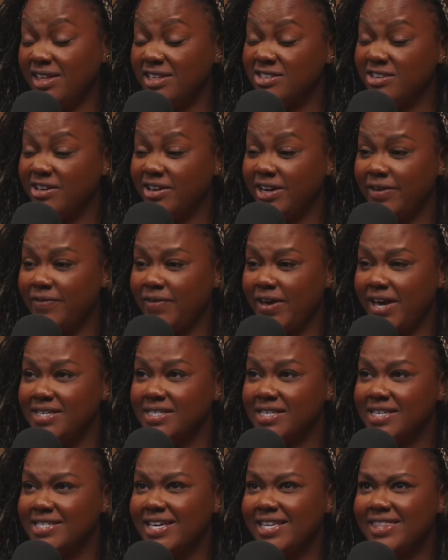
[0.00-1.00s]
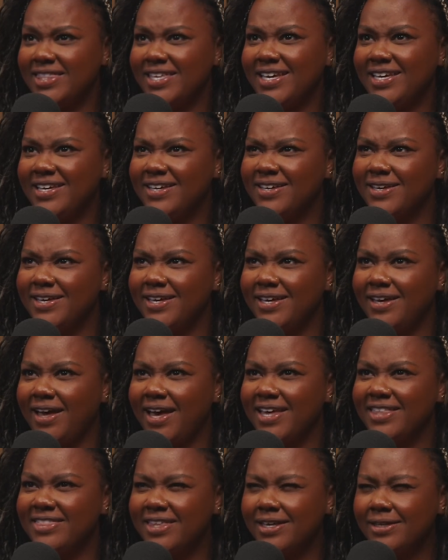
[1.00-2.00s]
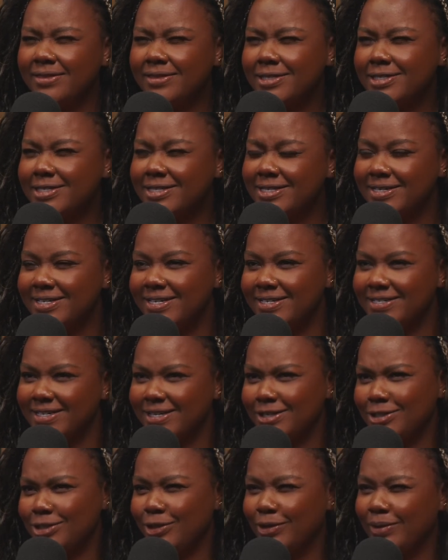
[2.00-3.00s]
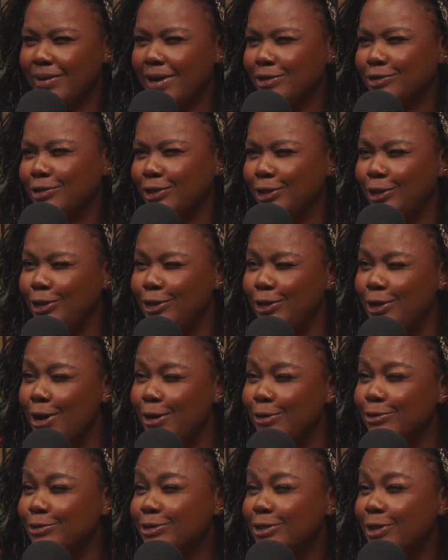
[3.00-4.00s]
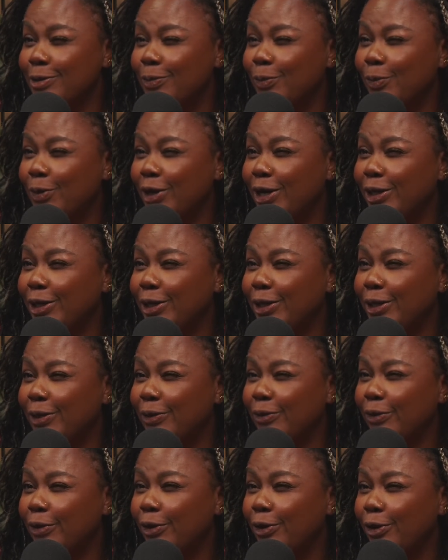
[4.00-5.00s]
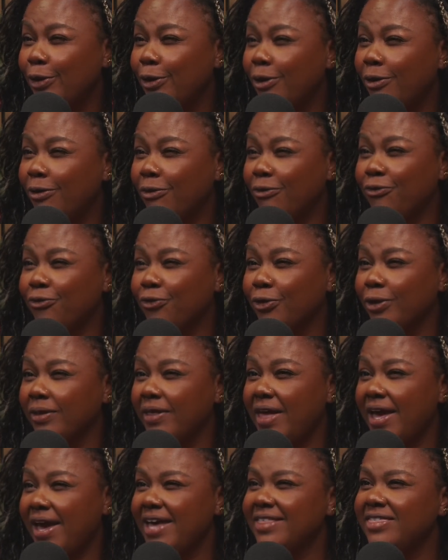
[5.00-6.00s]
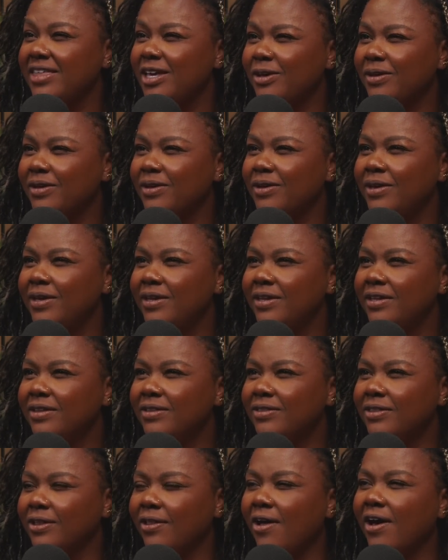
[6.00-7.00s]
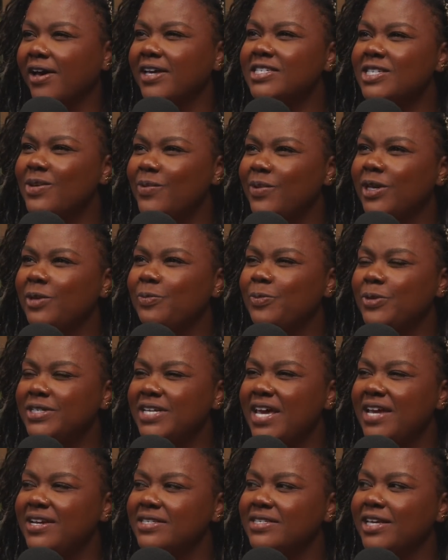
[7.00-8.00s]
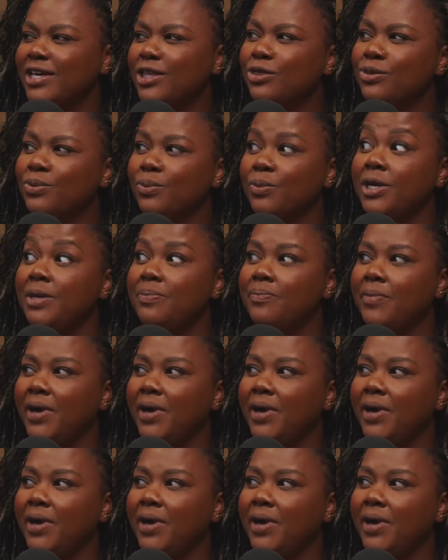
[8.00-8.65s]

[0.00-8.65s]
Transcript: that's good advice because I think the statistic is you don't actually know someone for like, I think the longest someone can pretend is like 3